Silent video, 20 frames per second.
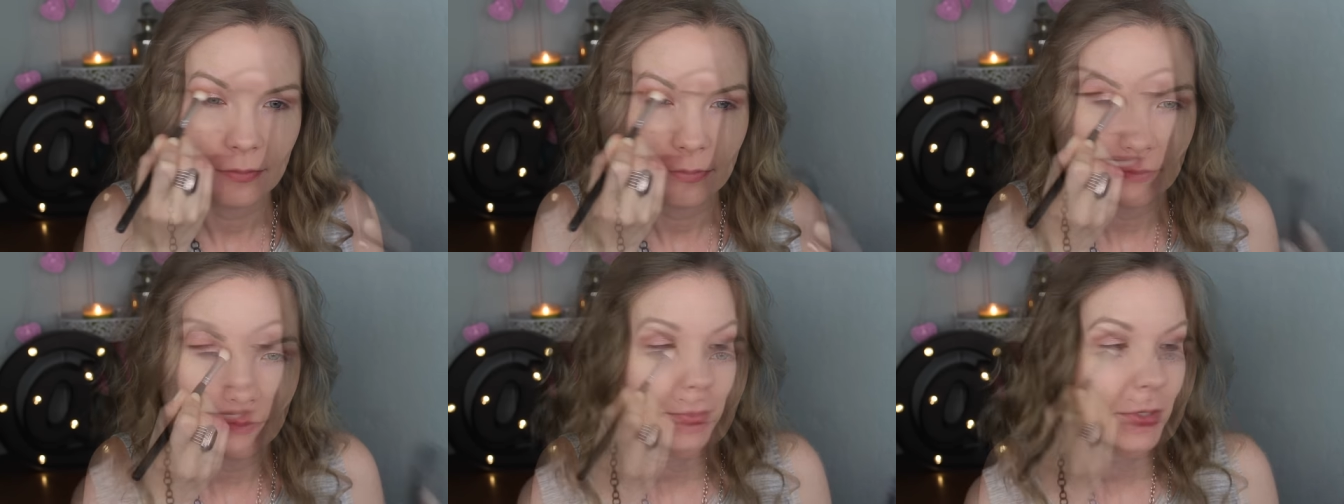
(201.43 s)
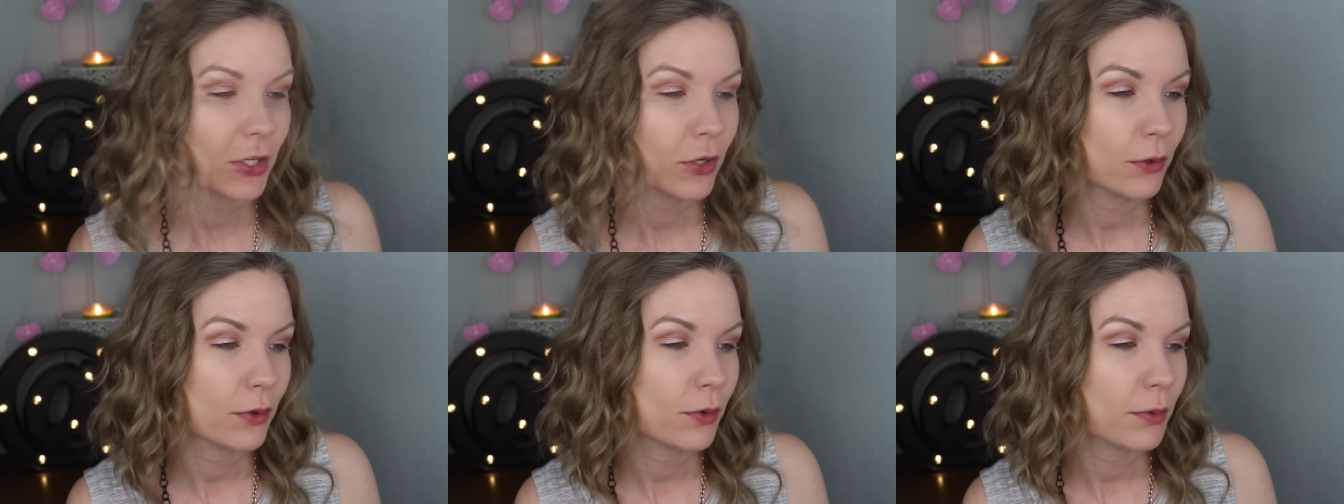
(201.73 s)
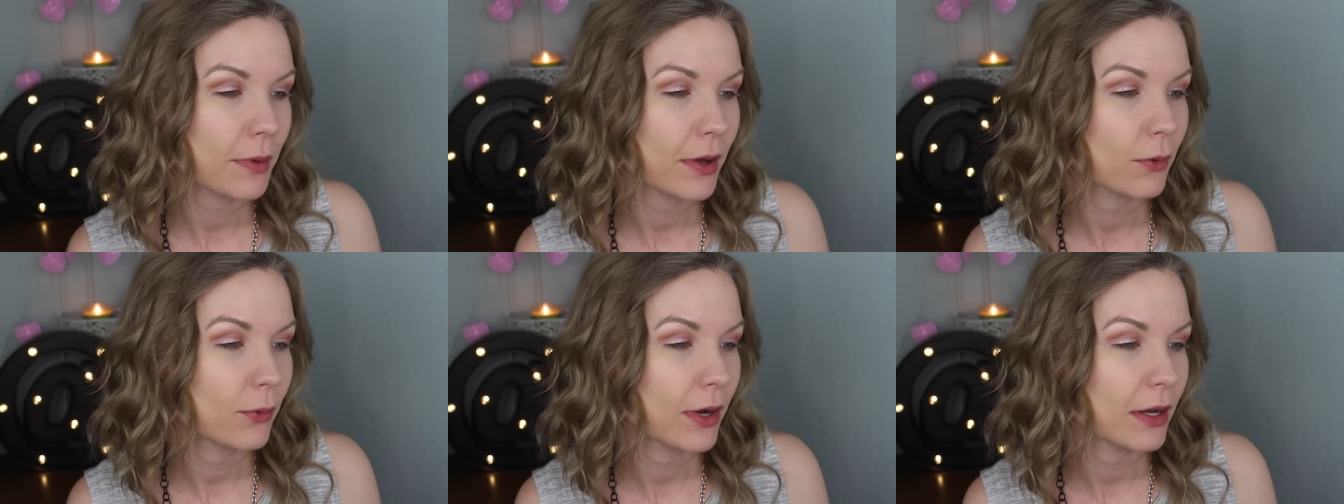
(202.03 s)
Now I'm going to go in
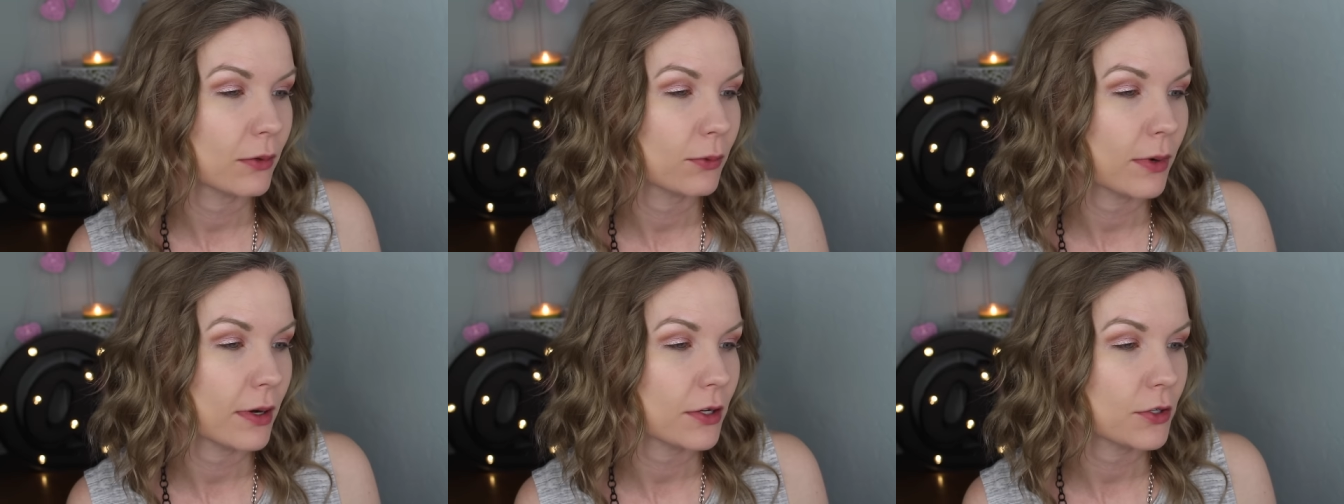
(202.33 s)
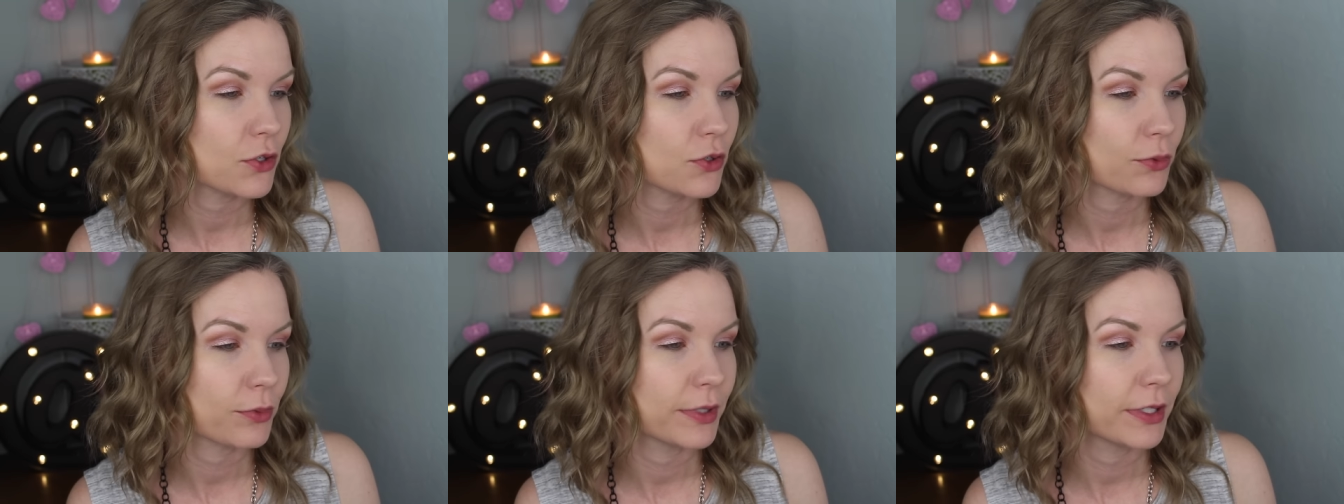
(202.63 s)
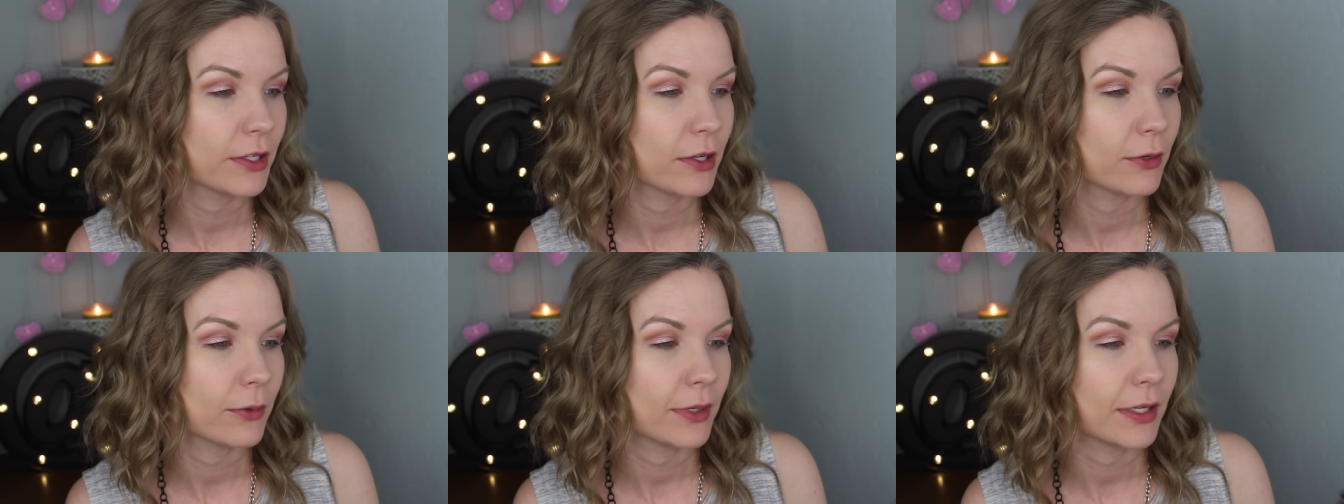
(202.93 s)
with my Wet n Wild
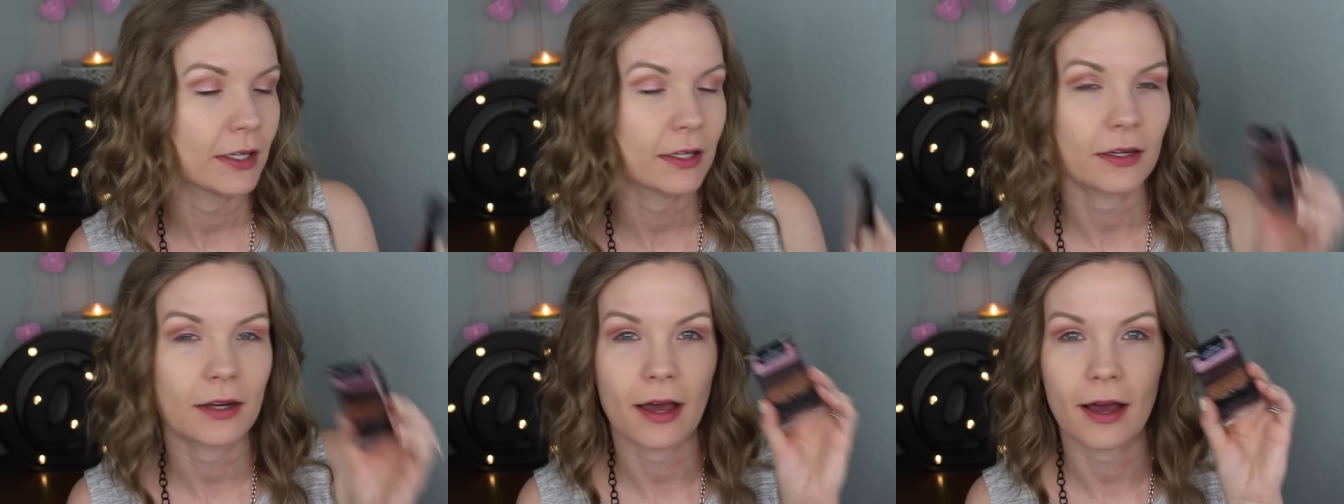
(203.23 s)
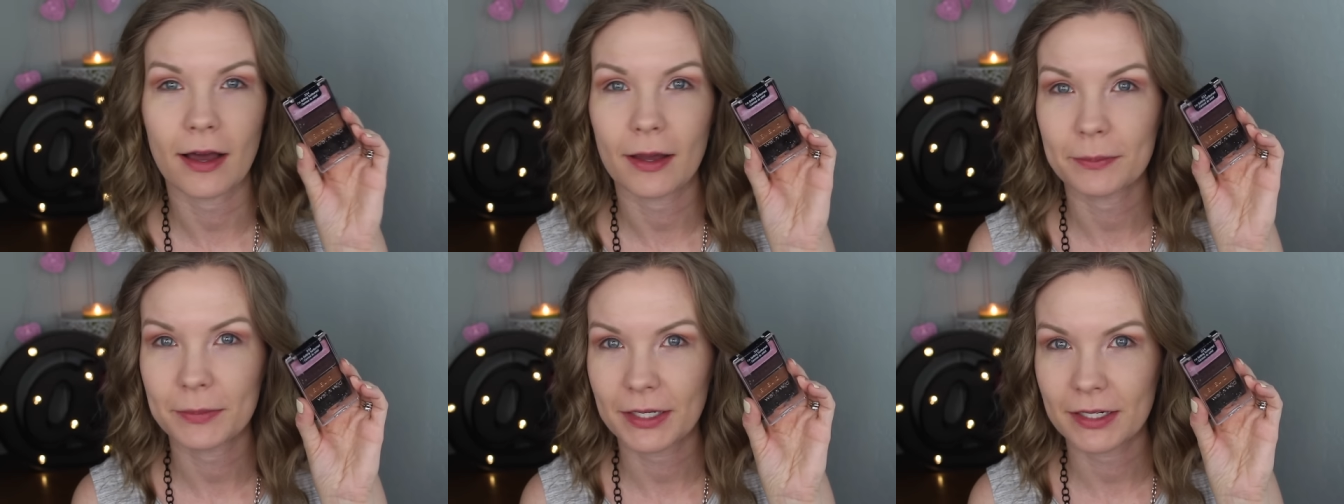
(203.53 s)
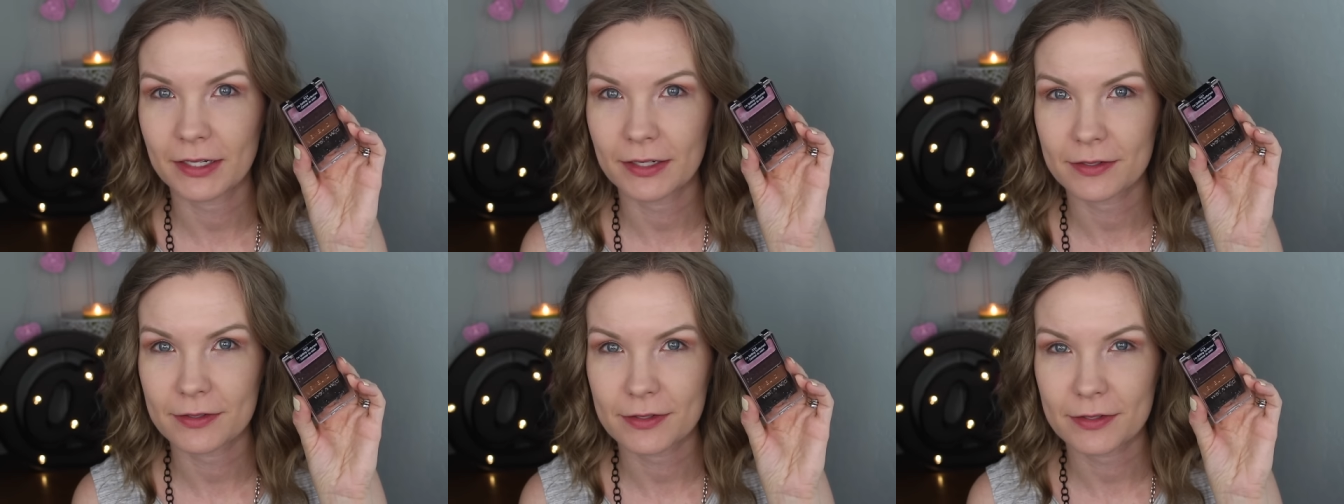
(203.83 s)
Trio in I'm
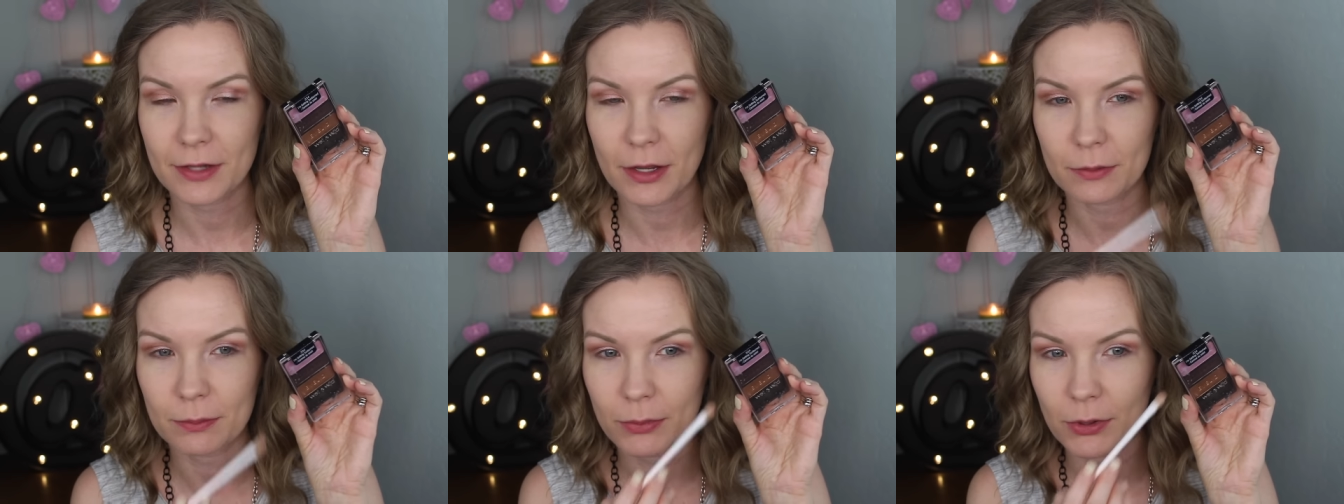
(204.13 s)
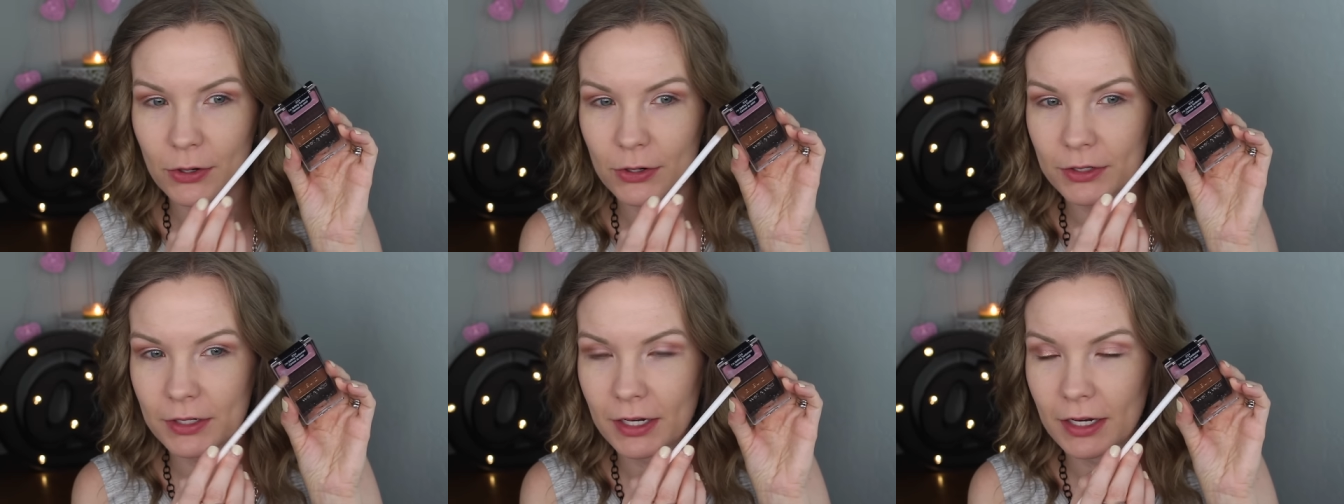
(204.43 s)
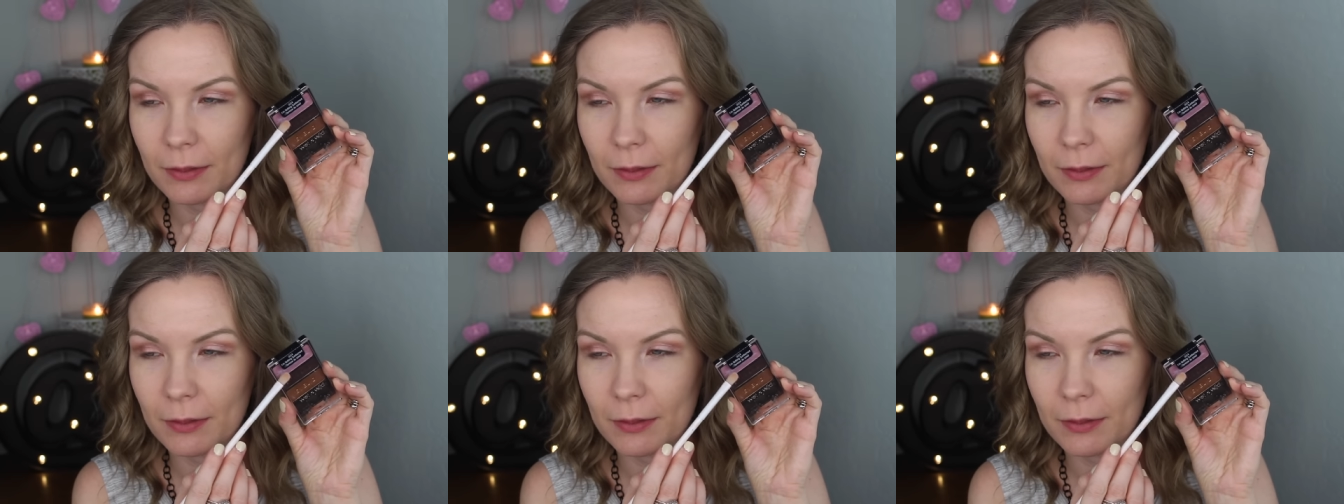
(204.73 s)
Getting Sunburn,